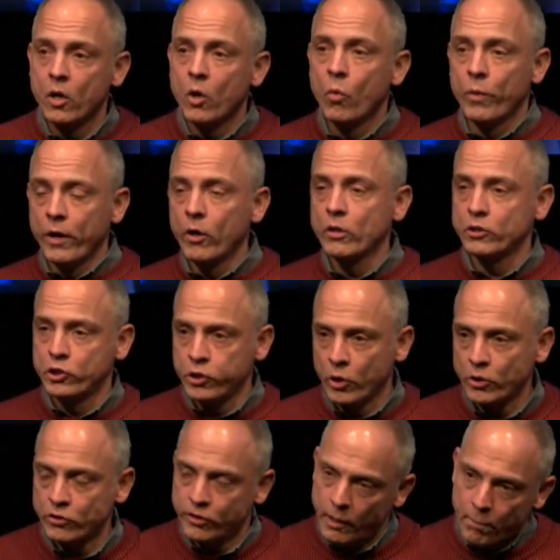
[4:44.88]
We are a
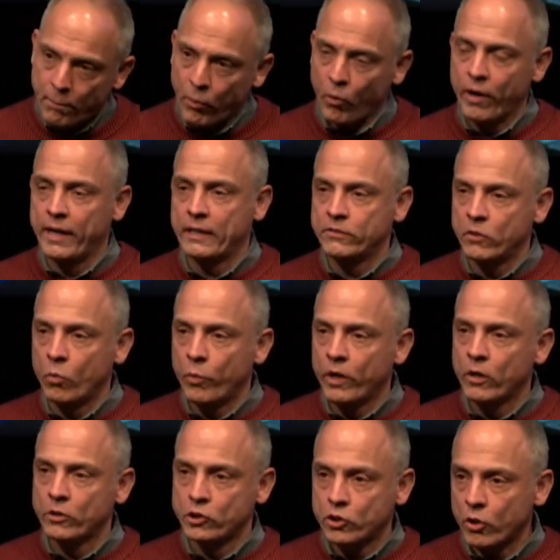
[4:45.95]
church that prays, and we
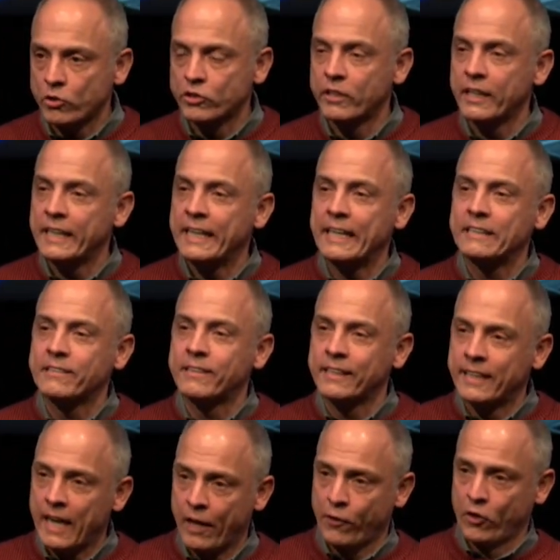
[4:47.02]
are a church that gets
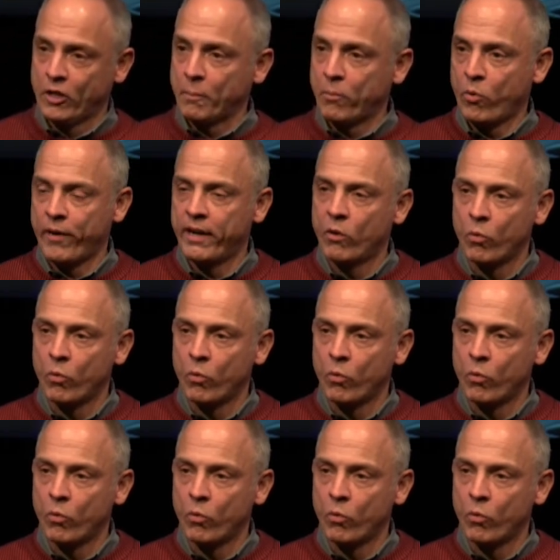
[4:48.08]
together to pray,